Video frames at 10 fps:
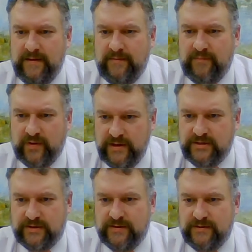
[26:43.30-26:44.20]

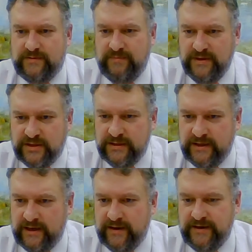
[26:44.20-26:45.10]
preachers,
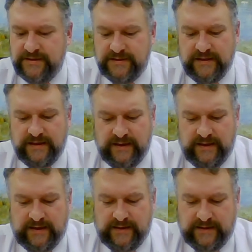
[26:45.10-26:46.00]
missionaries,
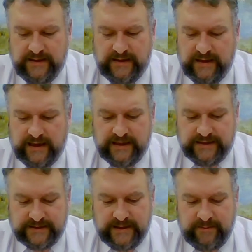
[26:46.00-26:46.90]
did not
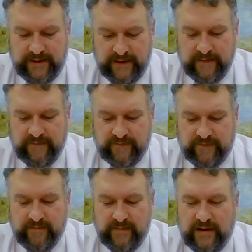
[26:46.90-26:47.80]
accept help
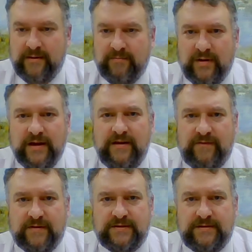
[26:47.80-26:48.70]
from
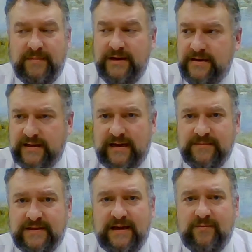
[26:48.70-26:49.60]
unbelievers. And many
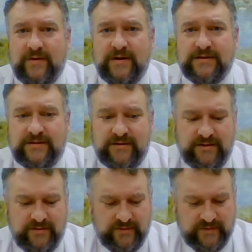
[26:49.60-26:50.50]
times that was
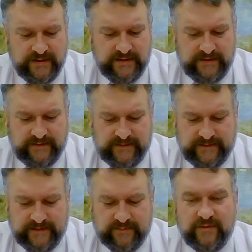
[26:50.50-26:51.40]
to
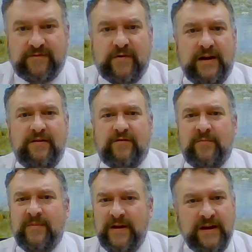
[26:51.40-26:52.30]
refrain
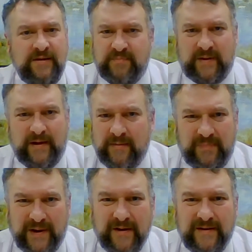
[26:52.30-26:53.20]
from any
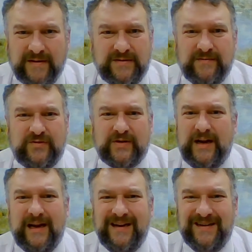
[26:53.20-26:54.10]
appearance of
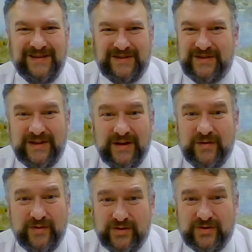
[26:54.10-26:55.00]
trying to
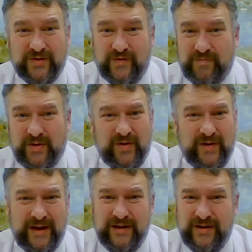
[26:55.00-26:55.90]
sell the truth. Paul
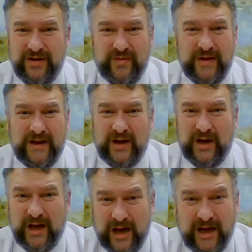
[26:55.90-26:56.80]
had to deal with that a
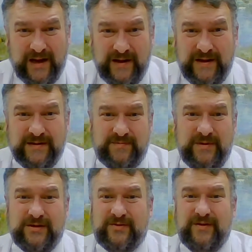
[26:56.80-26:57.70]
lot in his
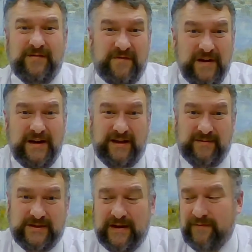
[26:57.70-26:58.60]
ministry in defending
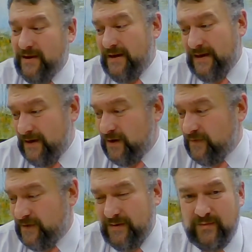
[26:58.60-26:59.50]
himself. He
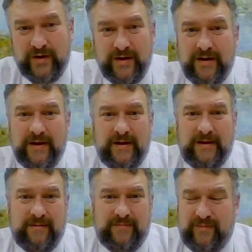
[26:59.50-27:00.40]
often
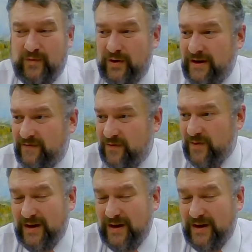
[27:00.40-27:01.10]
wouldn't even really